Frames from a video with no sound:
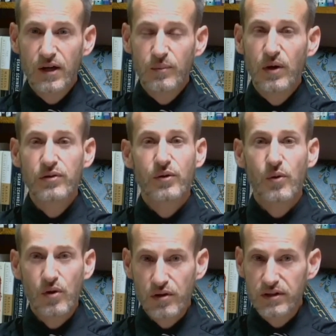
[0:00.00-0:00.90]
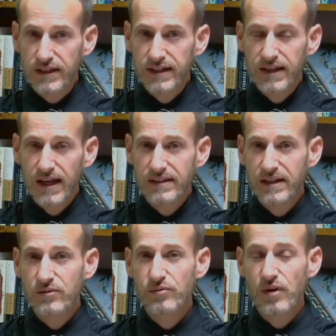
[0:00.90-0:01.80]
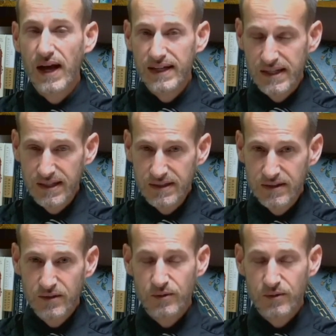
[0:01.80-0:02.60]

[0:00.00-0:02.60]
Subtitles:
both orally and in writing.